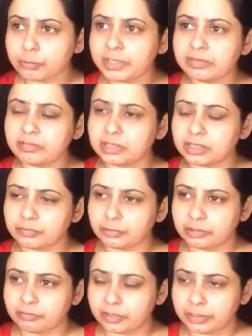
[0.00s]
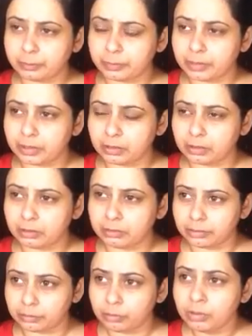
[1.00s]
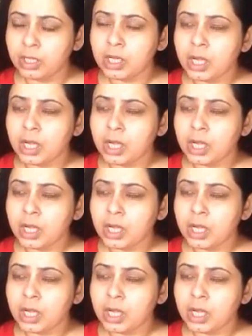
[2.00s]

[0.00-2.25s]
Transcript: to be with the twin flame, you know.